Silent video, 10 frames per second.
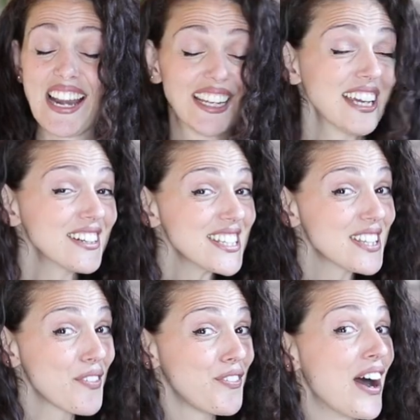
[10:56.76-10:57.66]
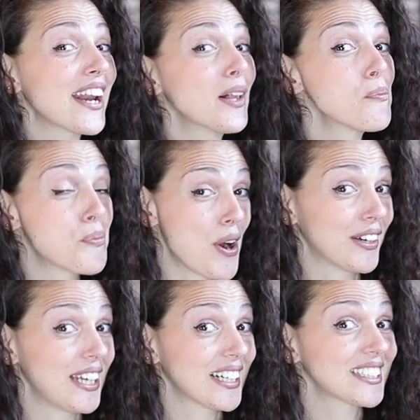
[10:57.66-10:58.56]
And here is the final
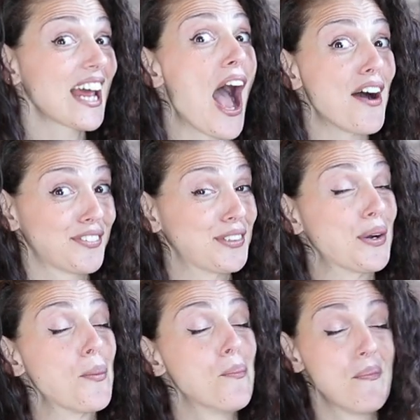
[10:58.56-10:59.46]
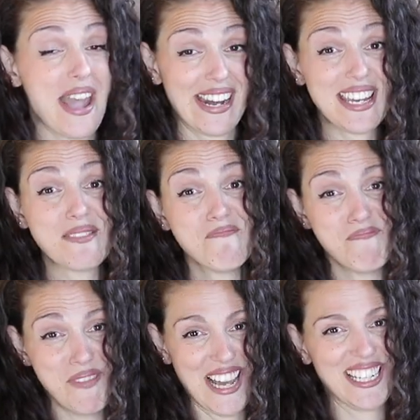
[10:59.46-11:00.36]
product after many,
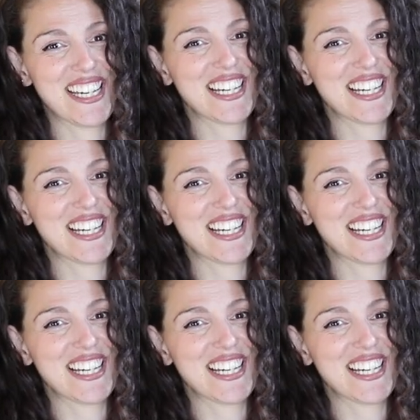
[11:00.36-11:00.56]
many